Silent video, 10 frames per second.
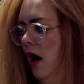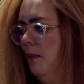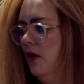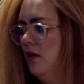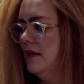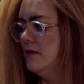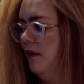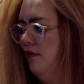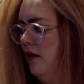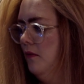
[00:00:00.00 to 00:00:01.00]
I'll be honest.
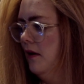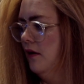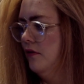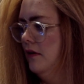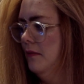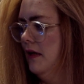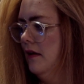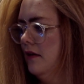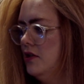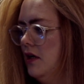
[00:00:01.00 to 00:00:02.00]
My phone went off in the middle
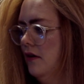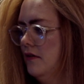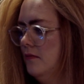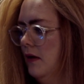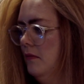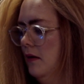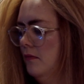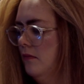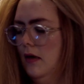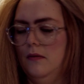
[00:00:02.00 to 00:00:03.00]
of the show. My
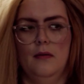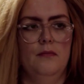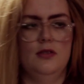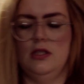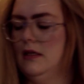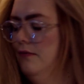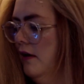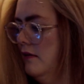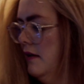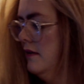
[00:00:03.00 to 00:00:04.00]
mum, she
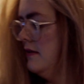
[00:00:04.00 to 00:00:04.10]
fell down the